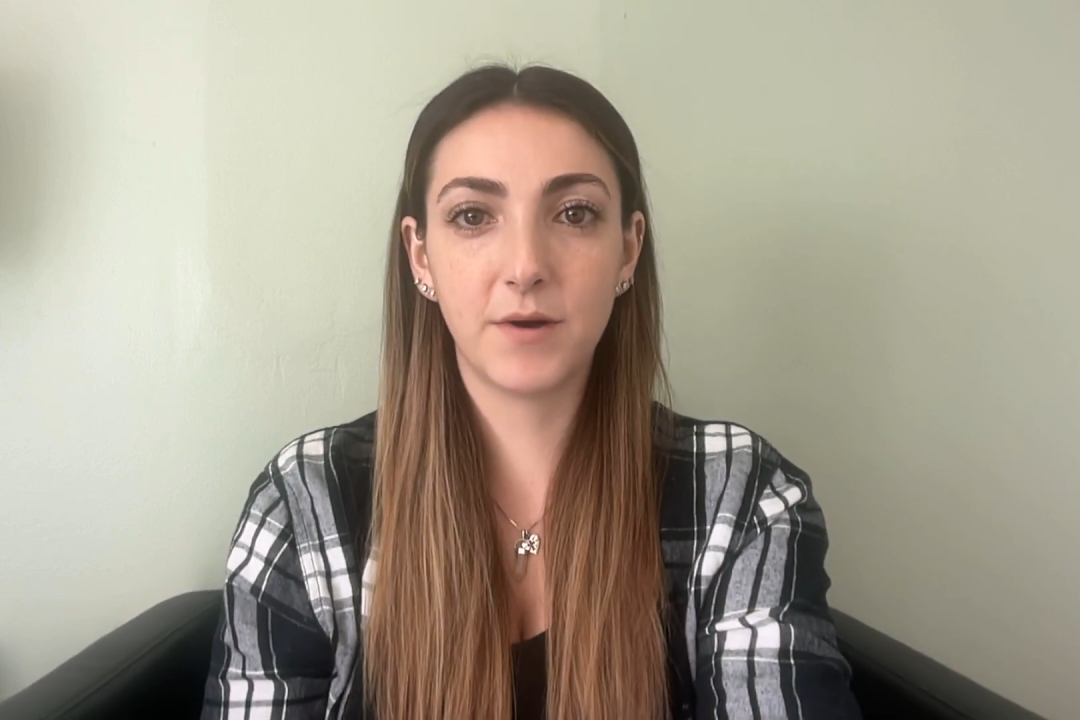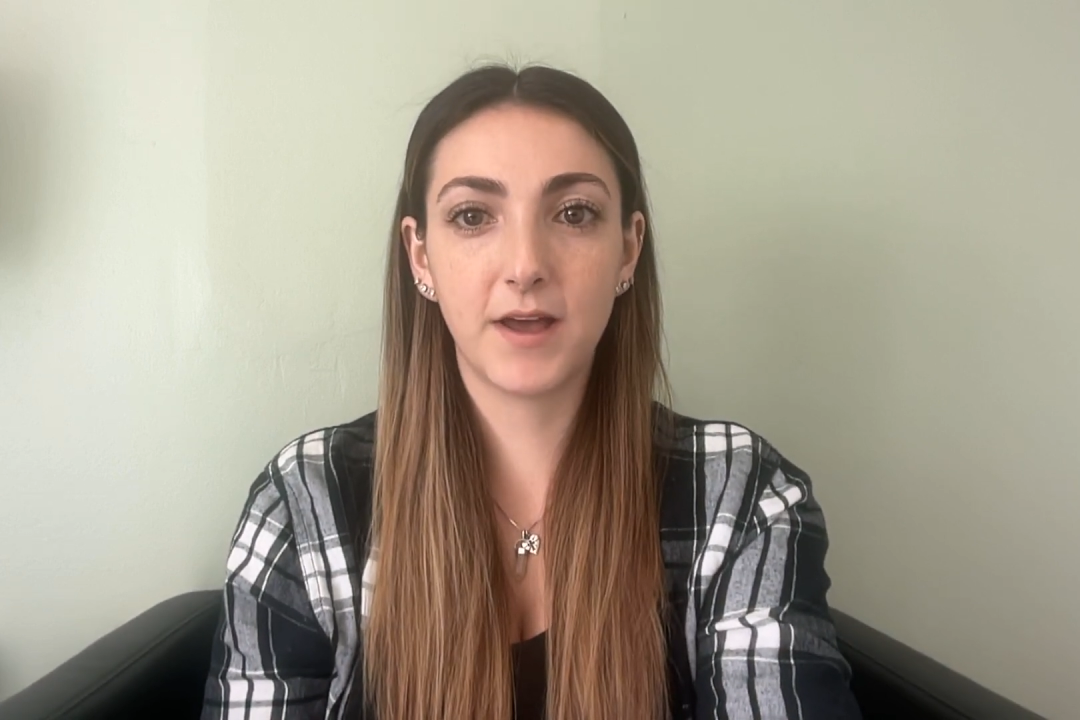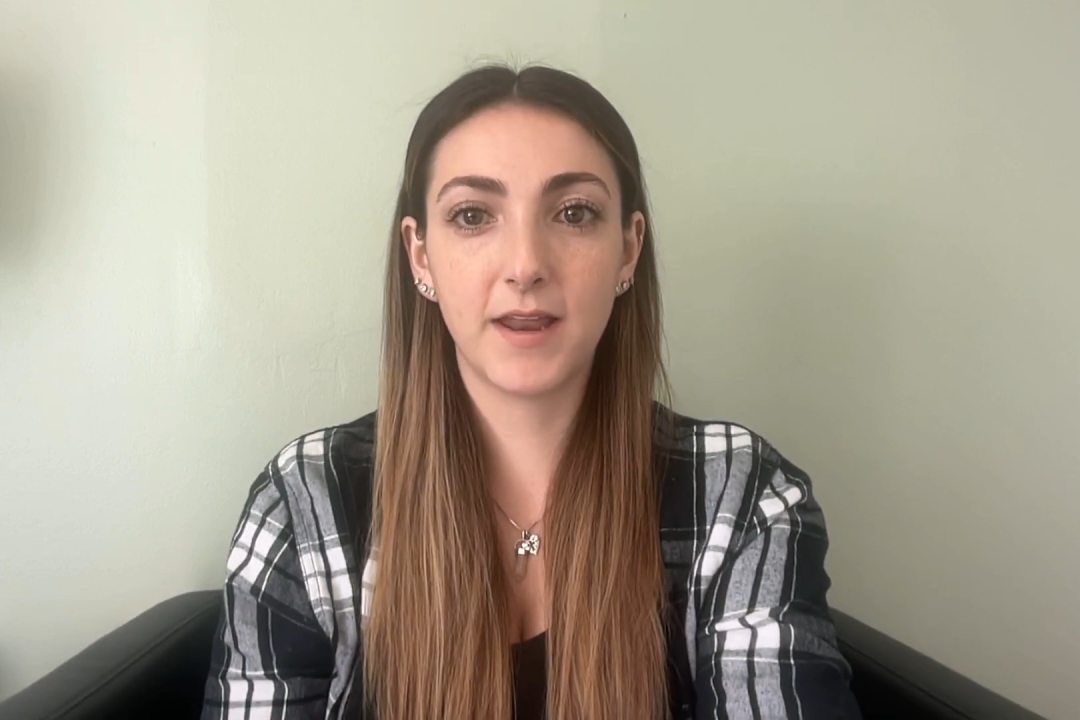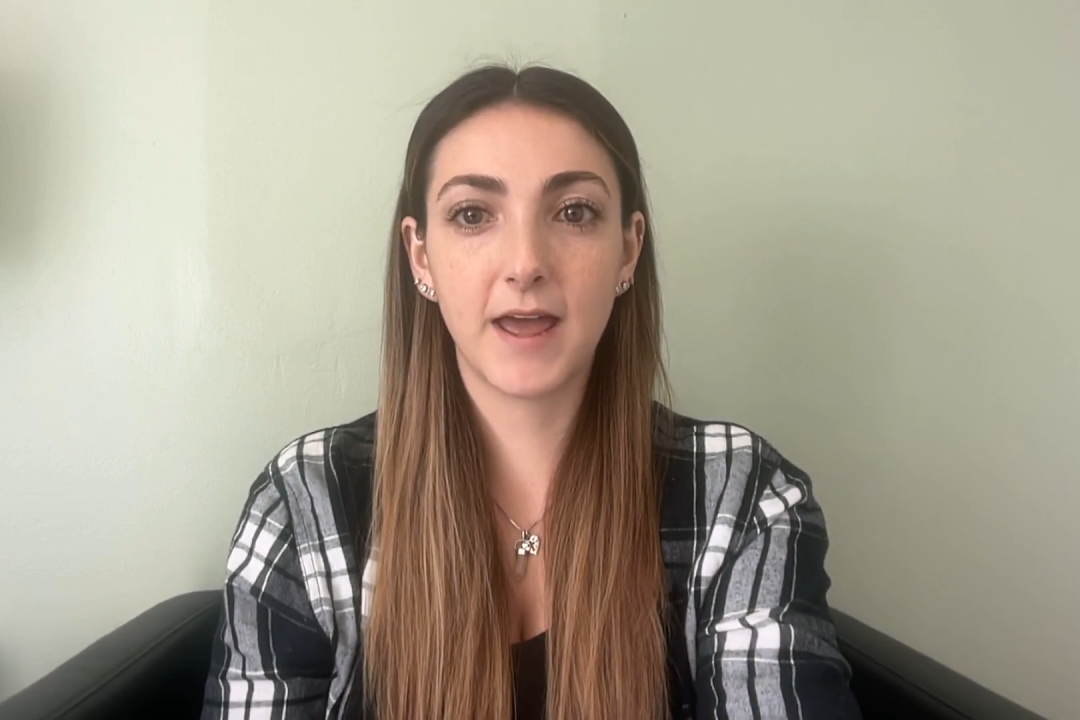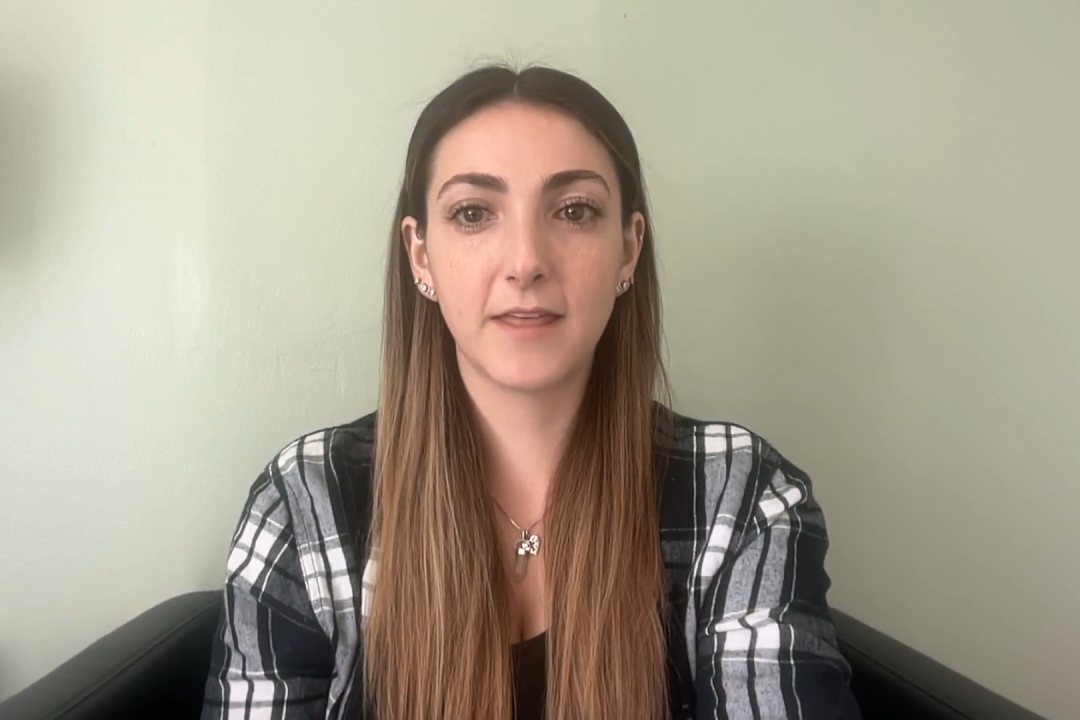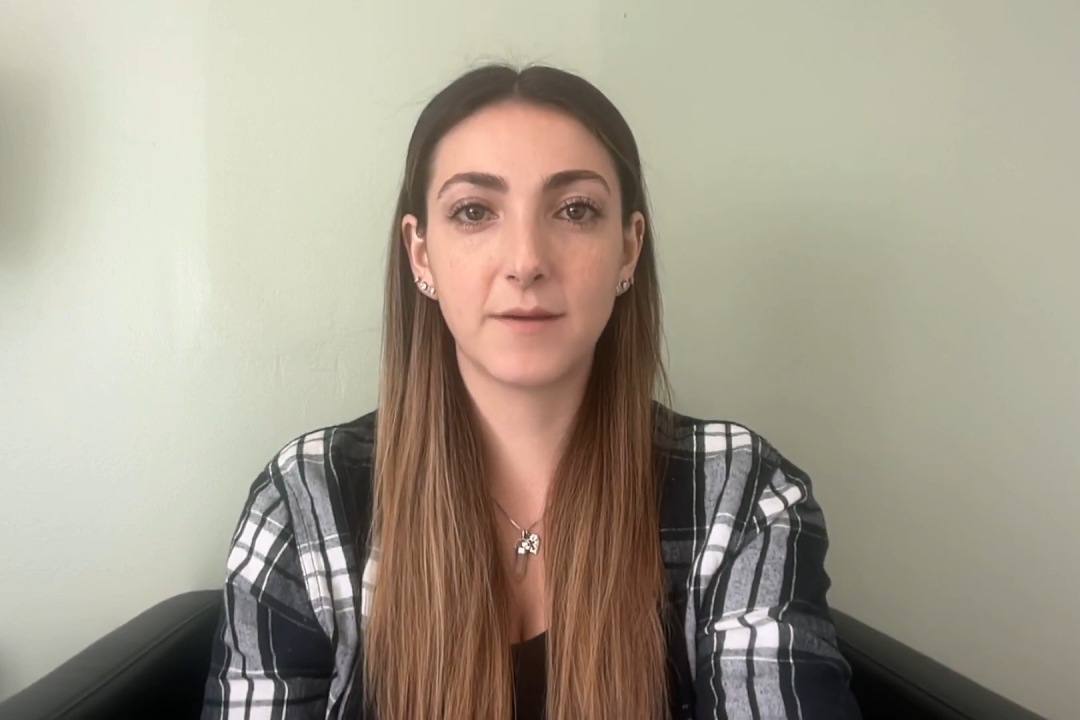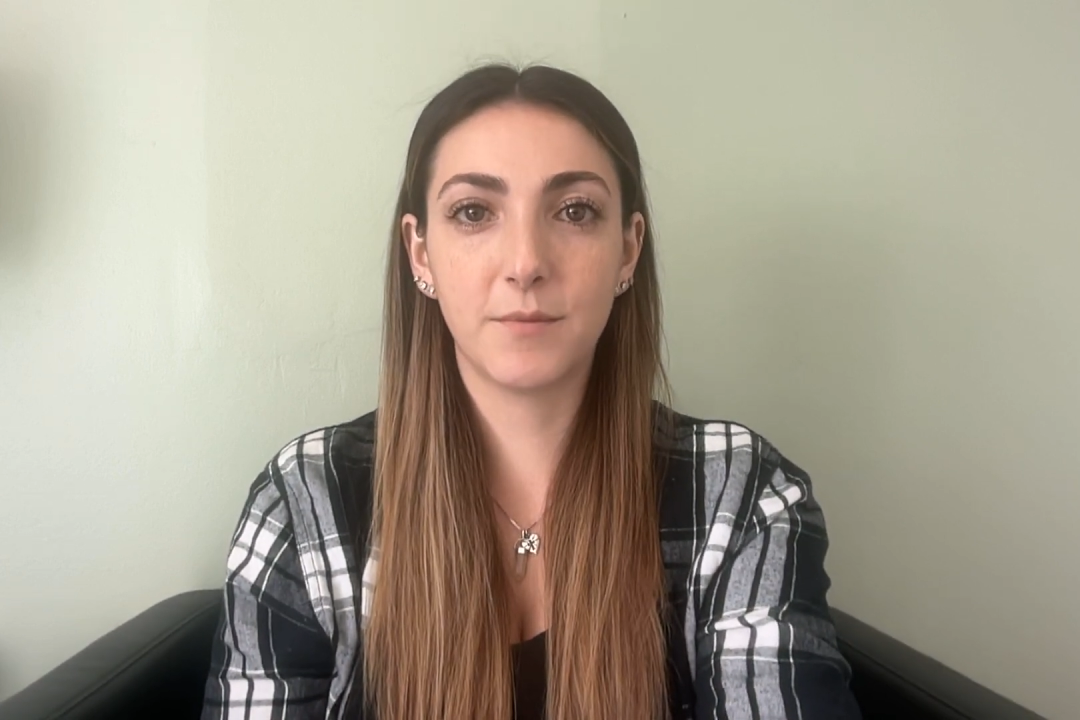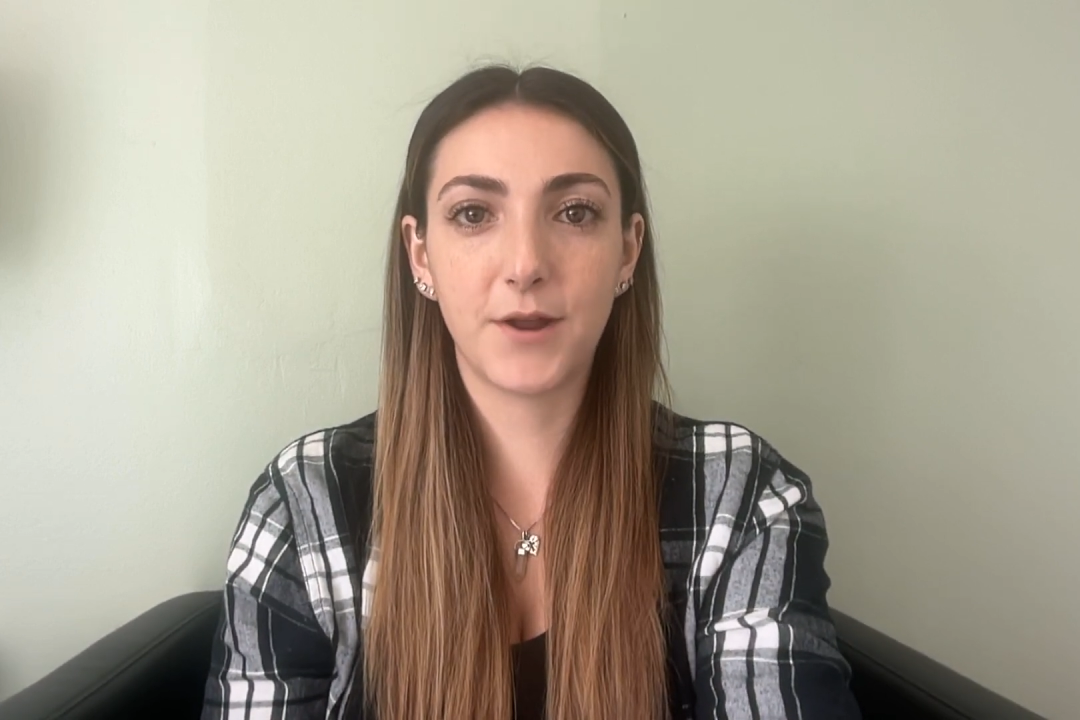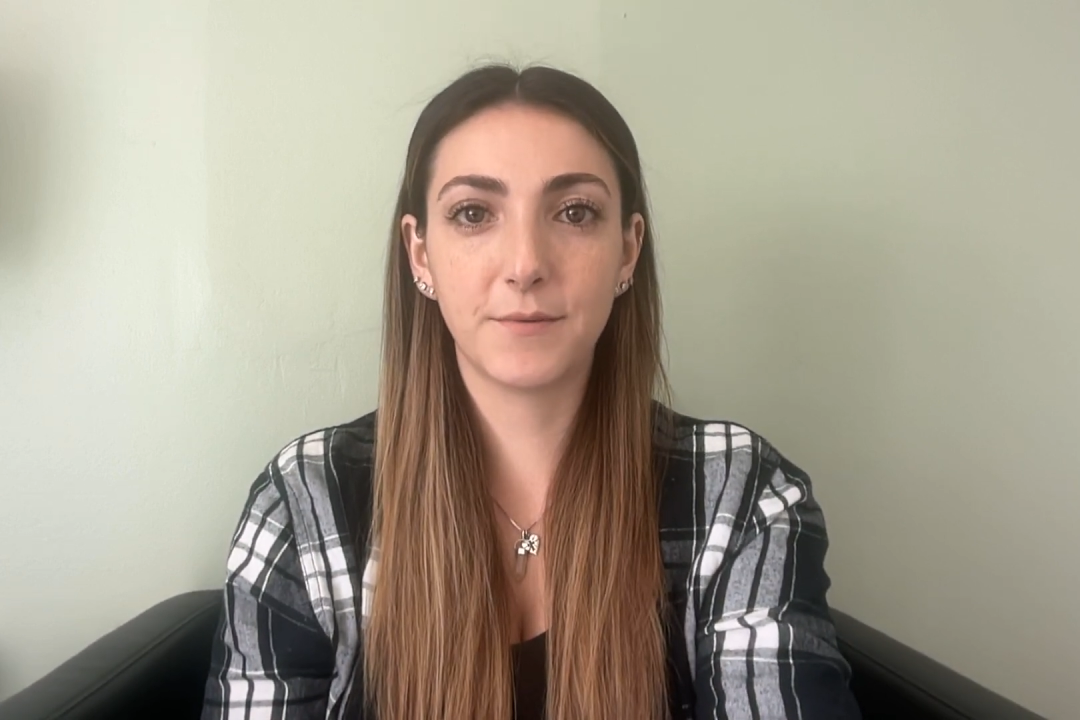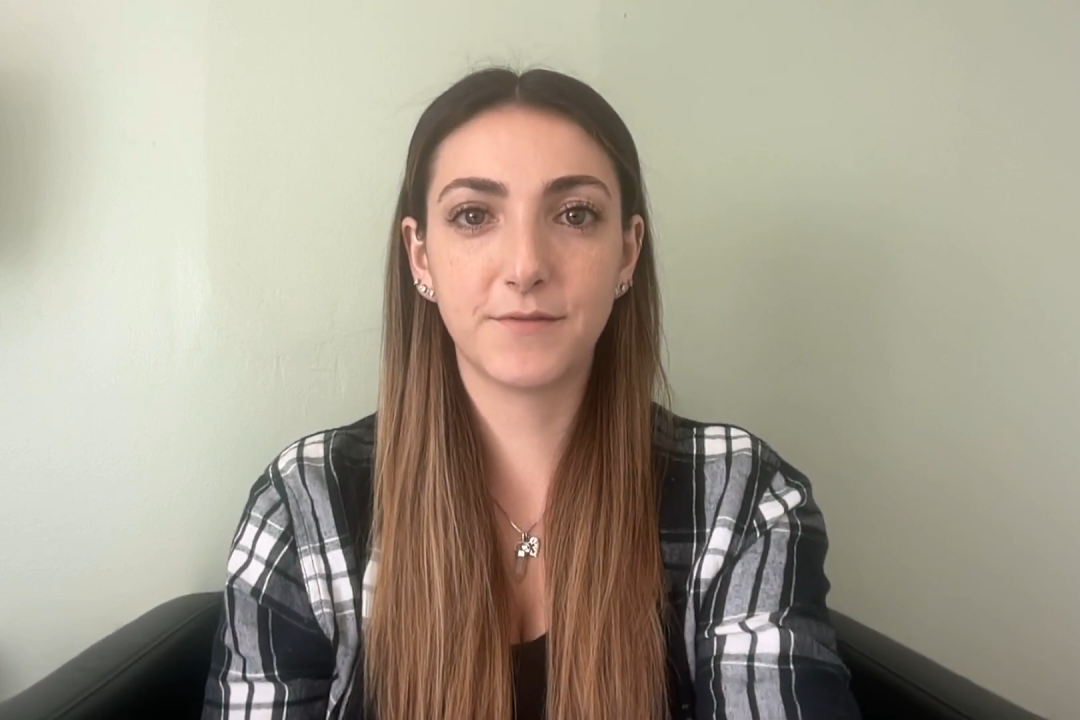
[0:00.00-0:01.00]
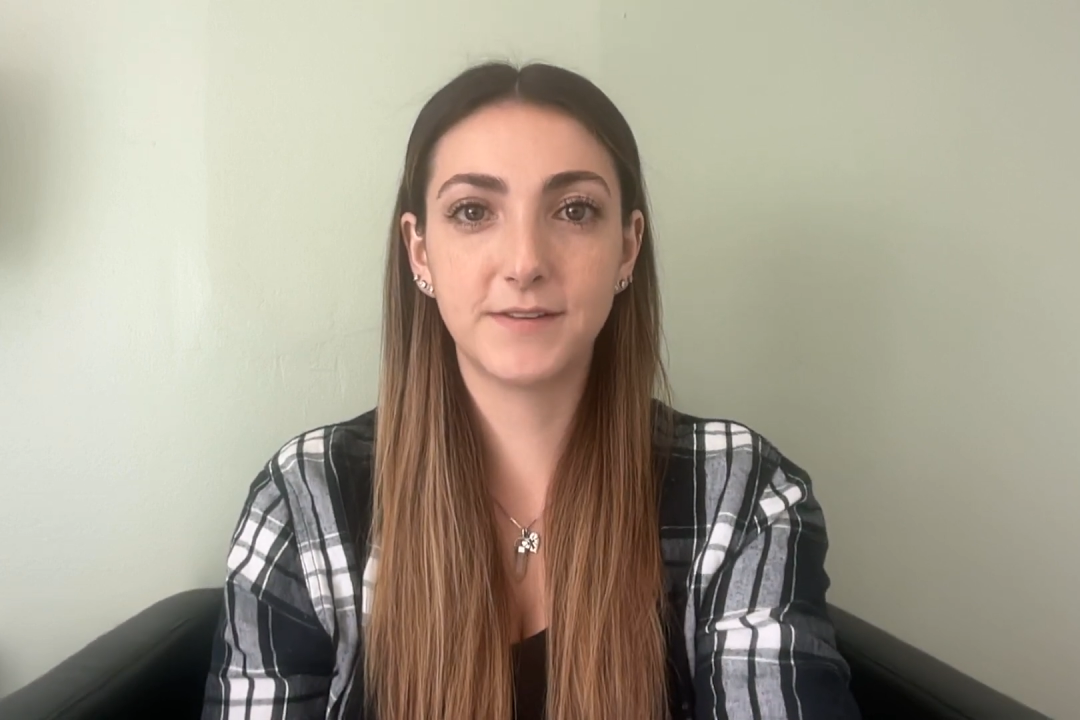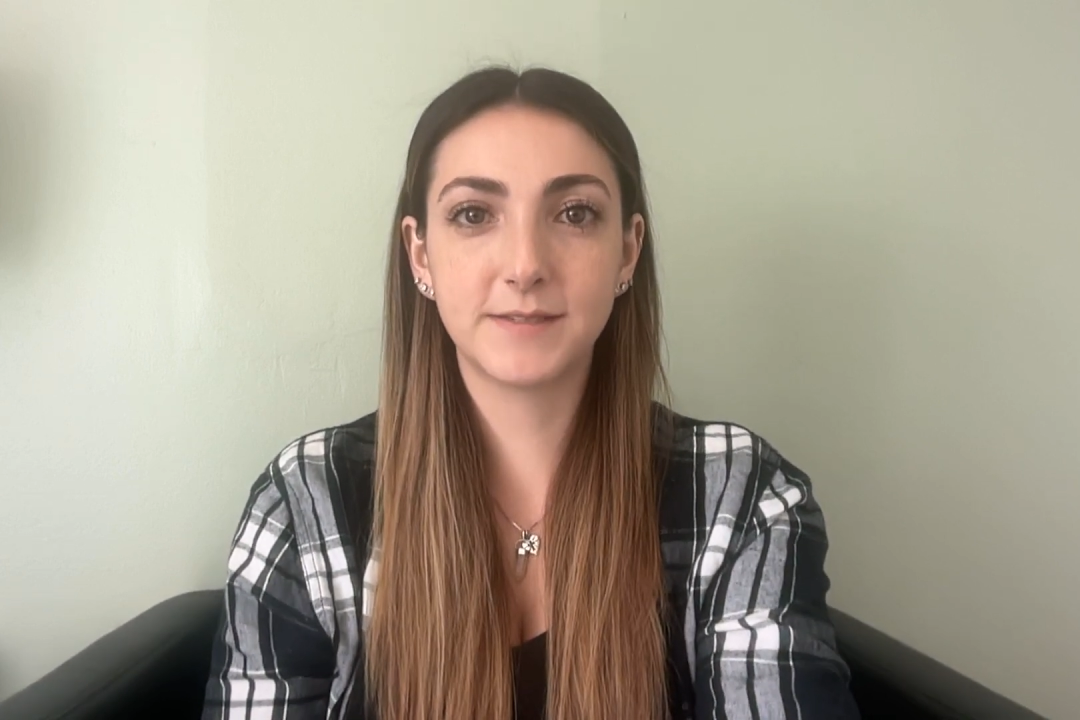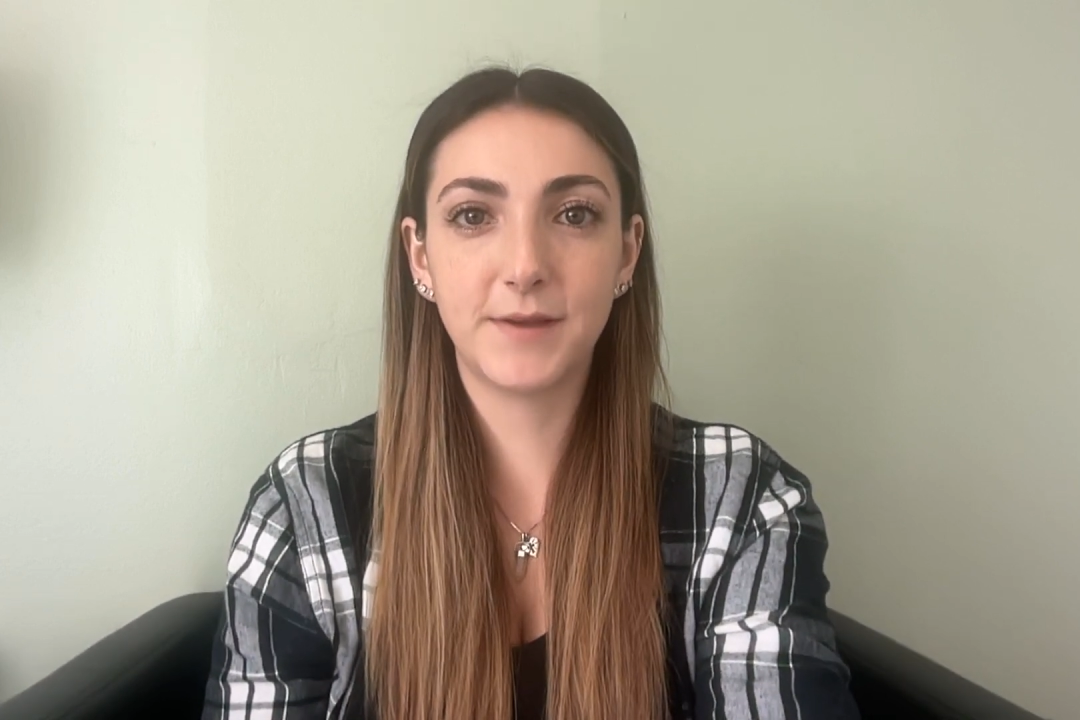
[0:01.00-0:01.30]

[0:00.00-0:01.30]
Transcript: button at the bottom of this